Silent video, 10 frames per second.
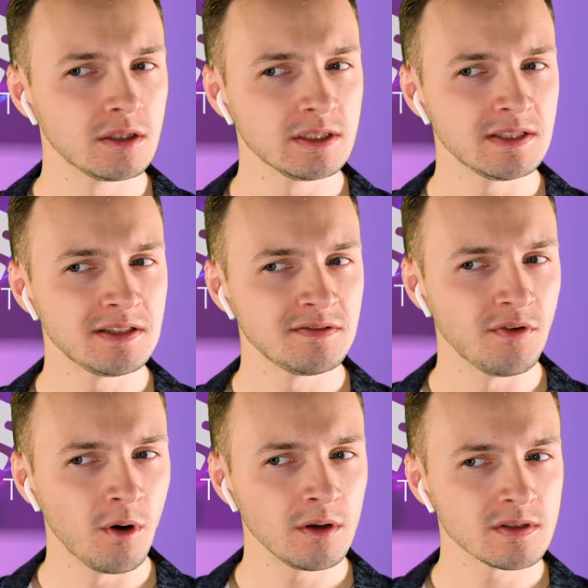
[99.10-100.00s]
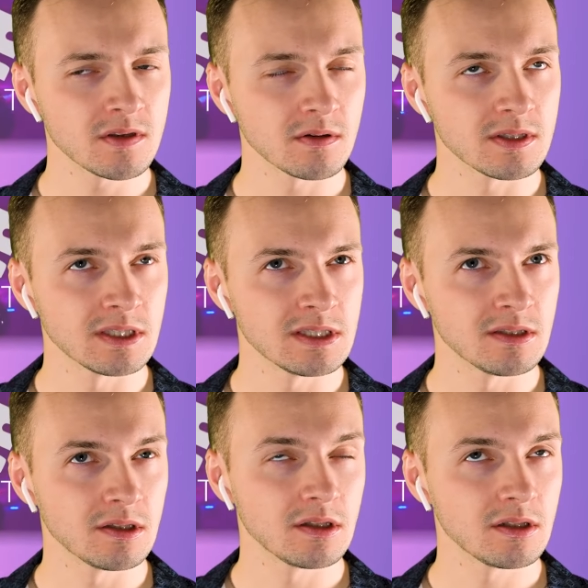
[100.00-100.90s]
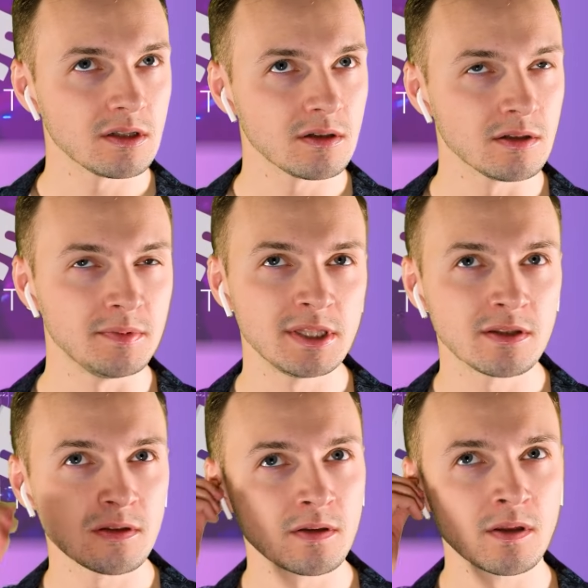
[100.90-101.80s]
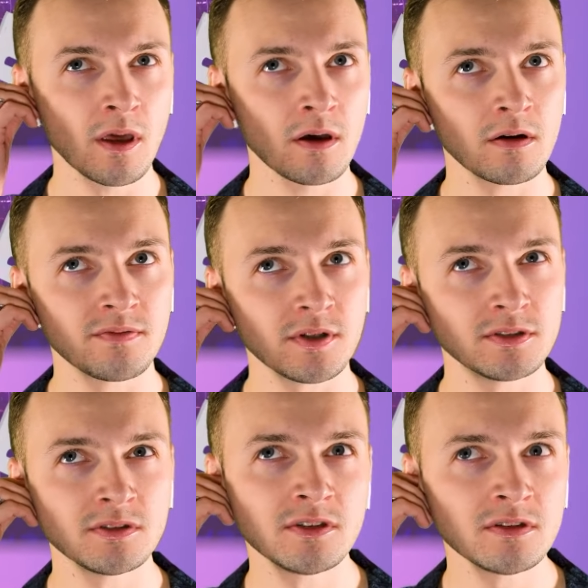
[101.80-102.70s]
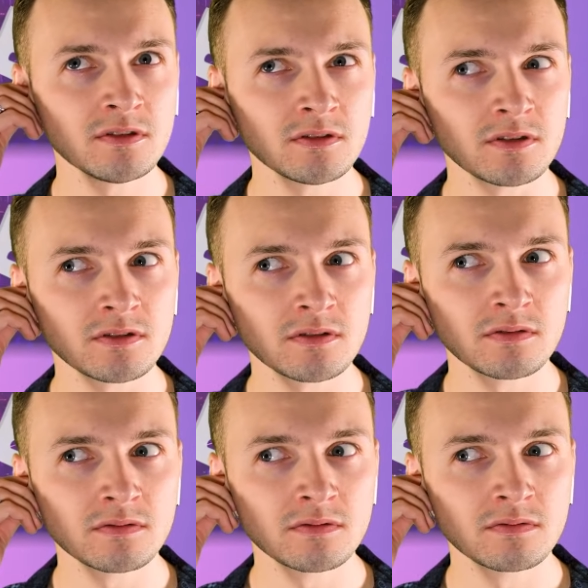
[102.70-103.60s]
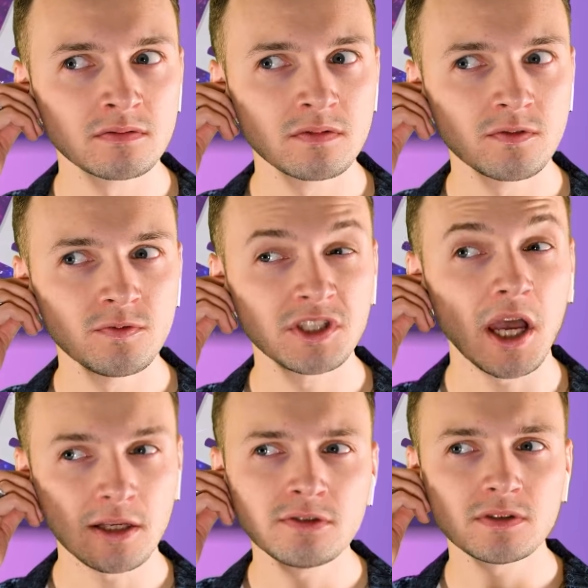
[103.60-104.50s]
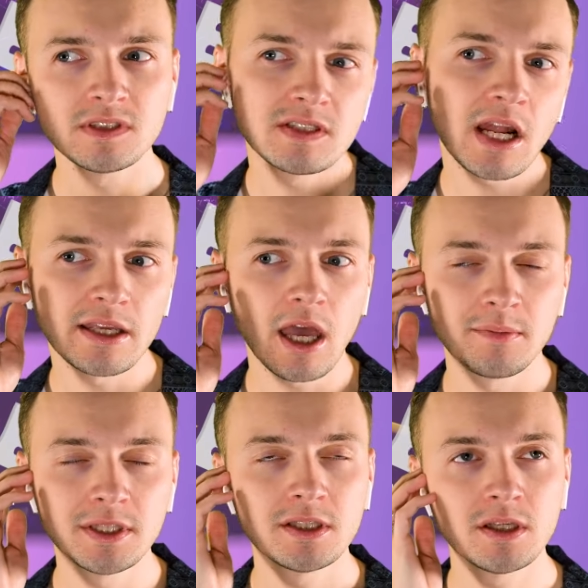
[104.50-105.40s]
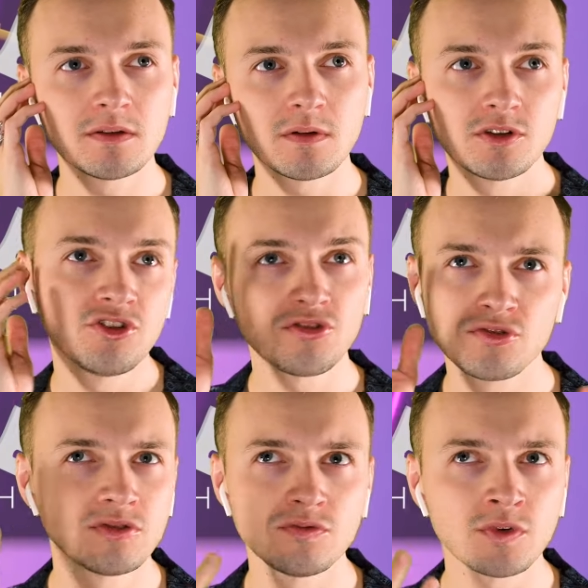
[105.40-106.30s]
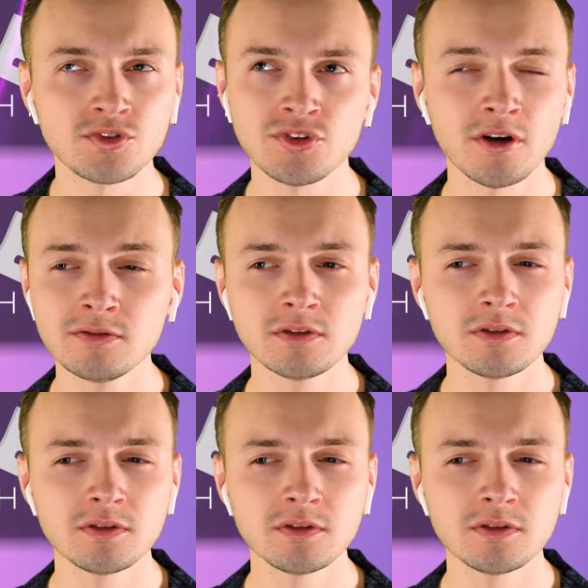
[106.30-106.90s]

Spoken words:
Is it his voice or is it his, a little bit of autotune or not? Which I don't dislike, I mean, I just want to know.